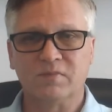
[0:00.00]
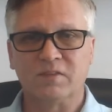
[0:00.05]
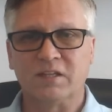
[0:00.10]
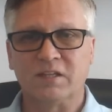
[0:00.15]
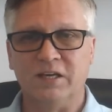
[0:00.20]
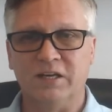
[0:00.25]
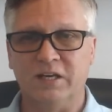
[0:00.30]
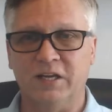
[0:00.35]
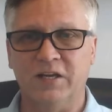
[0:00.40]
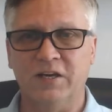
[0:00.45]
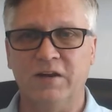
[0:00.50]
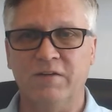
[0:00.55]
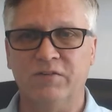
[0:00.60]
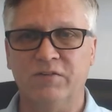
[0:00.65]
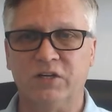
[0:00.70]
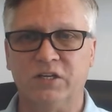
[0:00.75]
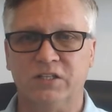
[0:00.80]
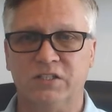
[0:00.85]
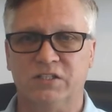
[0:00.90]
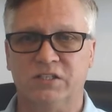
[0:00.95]
and had never
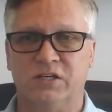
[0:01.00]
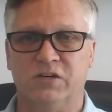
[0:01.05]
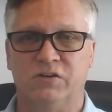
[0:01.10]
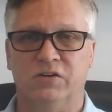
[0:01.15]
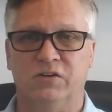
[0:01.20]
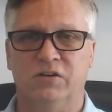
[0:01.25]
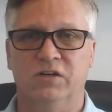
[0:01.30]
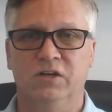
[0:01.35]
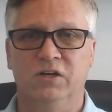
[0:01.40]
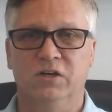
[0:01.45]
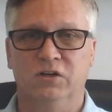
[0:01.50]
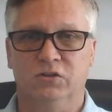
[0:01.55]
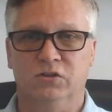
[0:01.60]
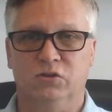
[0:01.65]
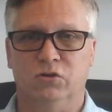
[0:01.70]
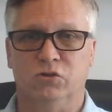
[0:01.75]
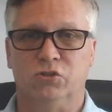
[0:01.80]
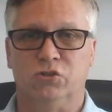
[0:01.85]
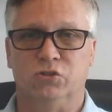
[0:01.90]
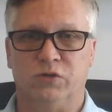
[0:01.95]
considered
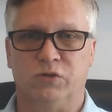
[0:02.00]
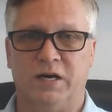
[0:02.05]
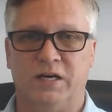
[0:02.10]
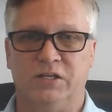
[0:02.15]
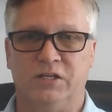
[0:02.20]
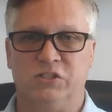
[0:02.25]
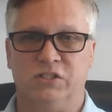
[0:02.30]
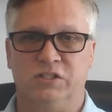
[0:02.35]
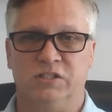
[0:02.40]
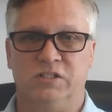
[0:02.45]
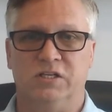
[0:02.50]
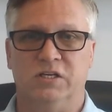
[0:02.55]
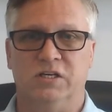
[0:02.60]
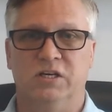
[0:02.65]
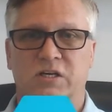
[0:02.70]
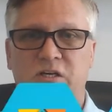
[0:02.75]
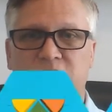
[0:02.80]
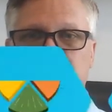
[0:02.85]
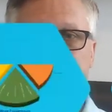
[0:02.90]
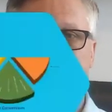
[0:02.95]
those strategies.
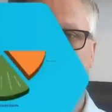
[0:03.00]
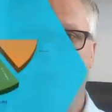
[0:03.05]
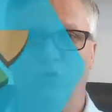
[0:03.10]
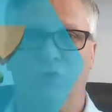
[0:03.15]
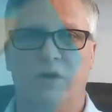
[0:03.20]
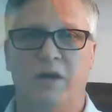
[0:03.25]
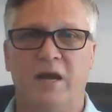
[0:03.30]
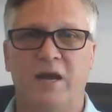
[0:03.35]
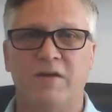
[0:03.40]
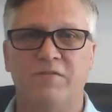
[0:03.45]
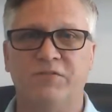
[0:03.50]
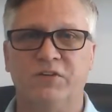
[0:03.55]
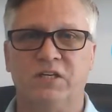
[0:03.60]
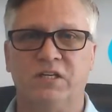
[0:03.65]
So you have to